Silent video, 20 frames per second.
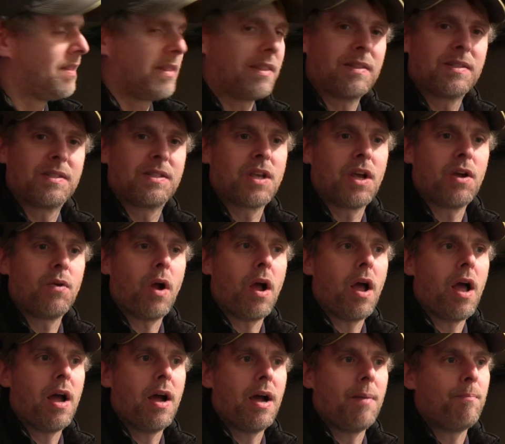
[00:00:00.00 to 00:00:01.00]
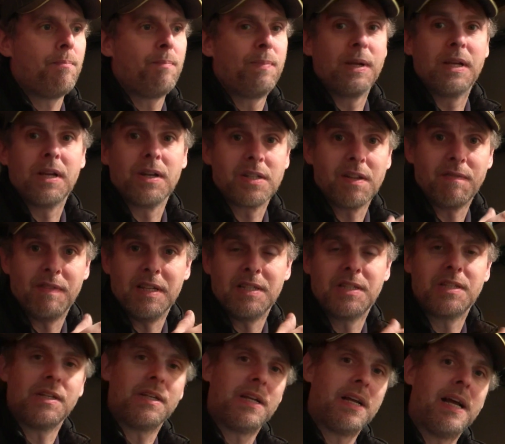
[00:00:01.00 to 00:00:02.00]
so uh, because of
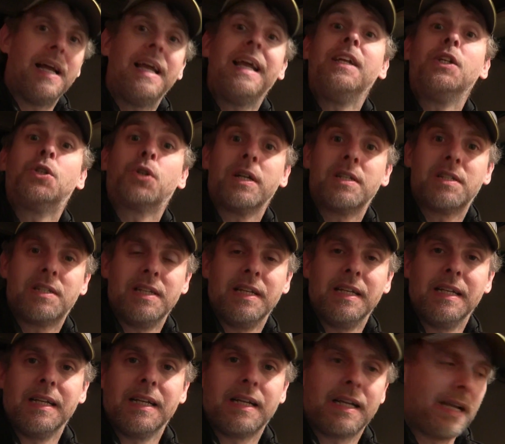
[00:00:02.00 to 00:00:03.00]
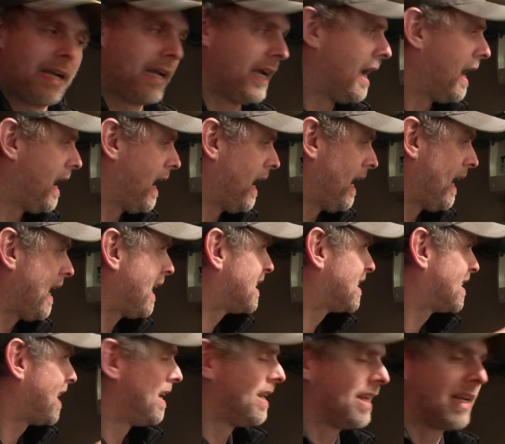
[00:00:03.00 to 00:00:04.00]
this interesting uh,
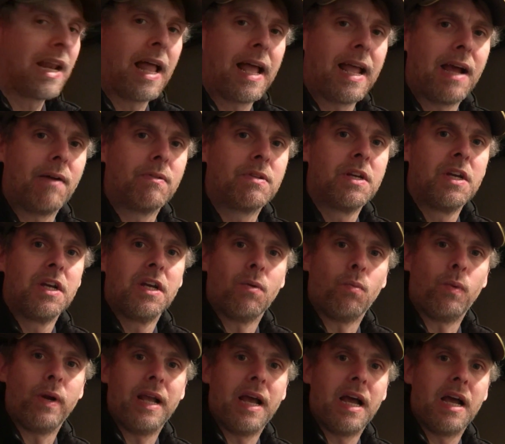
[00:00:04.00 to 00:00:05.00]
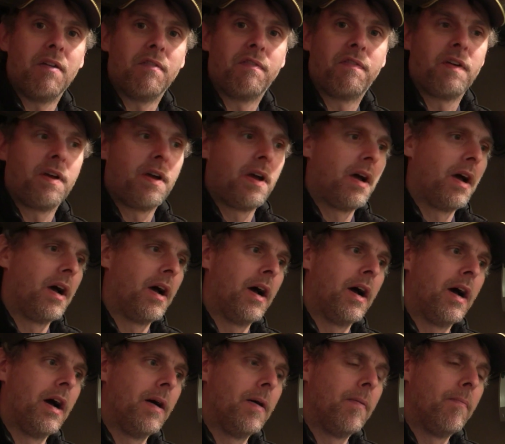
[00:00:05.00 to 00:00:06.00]
extended layout, we have
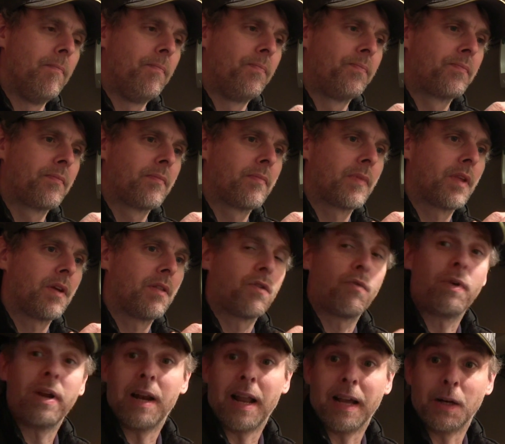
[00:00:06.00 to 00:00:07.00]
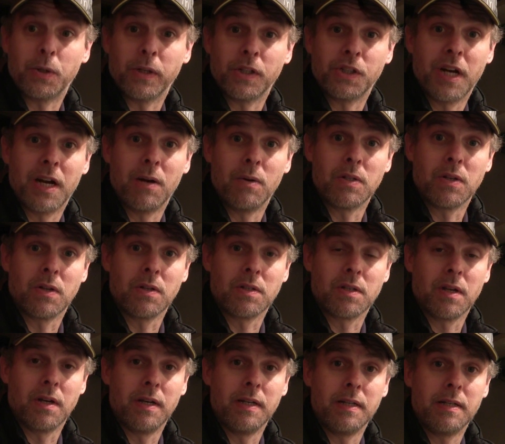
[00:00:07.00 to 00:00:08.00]
um, three electric showers on
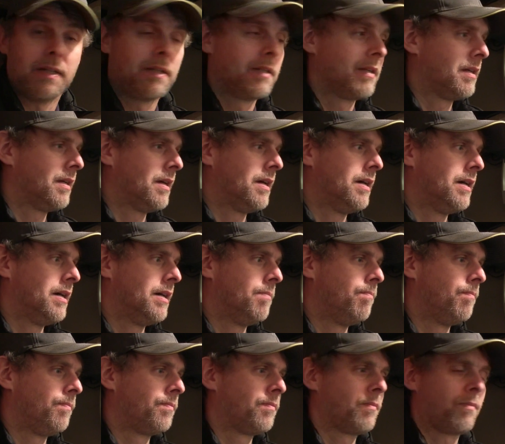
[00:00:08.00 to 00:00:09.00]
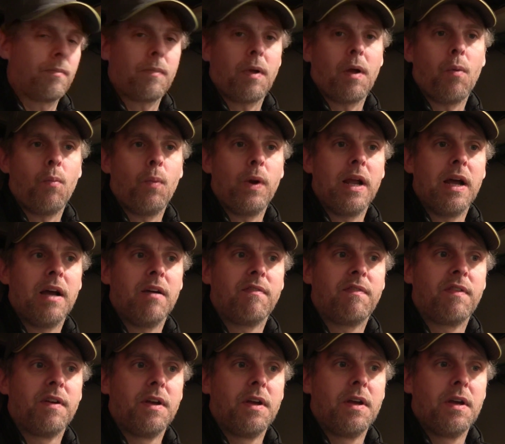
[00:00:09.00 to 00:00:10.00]
site. Um, we
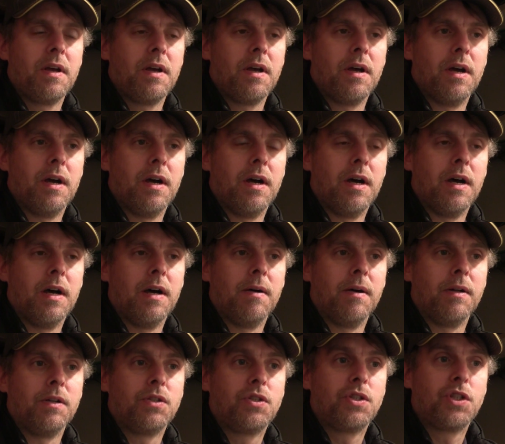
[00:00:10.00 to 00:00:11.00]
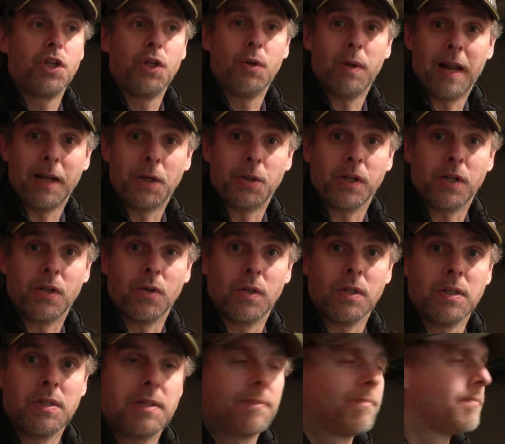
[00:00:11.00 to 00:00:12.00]
have uh, two electric
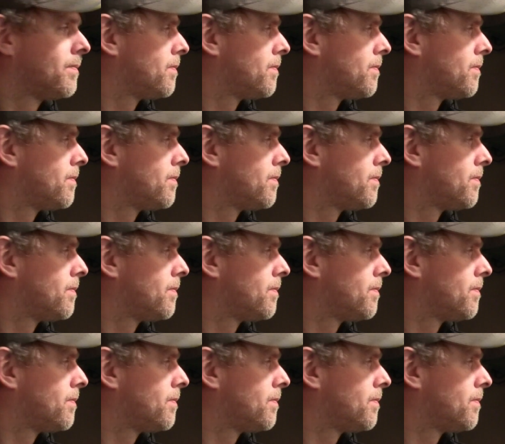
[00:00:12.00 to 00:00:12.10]
cookers,